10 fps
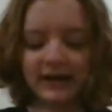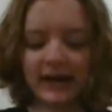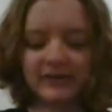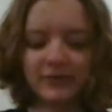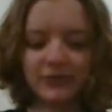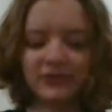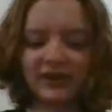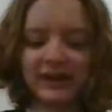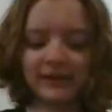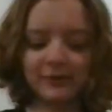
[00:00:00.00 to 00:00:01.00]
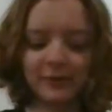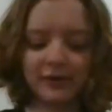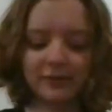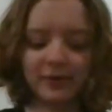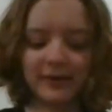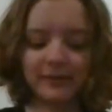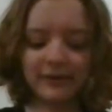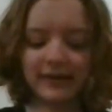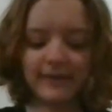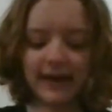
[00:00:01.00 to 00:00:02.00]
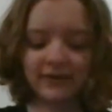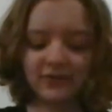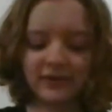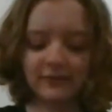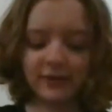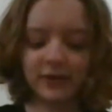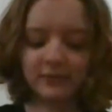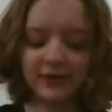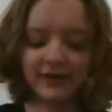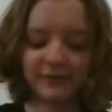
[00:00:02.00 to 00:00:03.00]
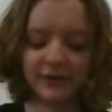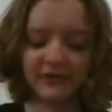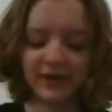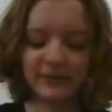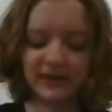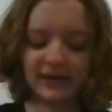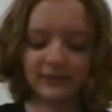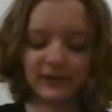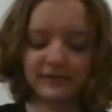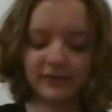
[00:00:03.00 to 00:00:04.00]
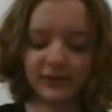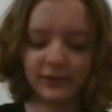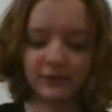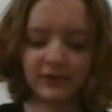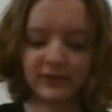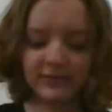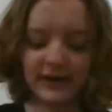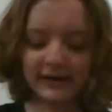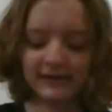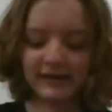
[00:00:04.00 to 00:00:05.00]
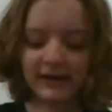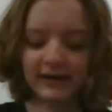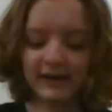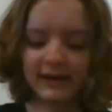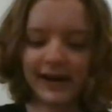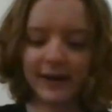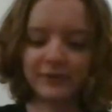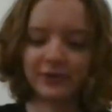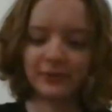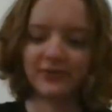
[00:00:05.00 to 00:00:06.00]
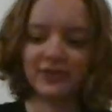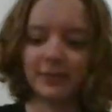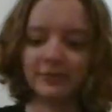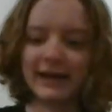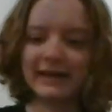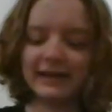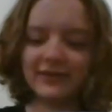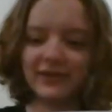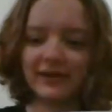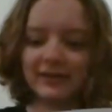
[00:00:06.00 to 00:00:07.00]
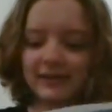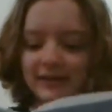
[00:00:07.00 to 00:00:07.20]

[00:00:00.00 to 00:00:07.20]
As he was studying the remarkable pebble, he began to shiver, probably from excitement, and the rain felt cold on his back. "I wish it would stop raining," he said.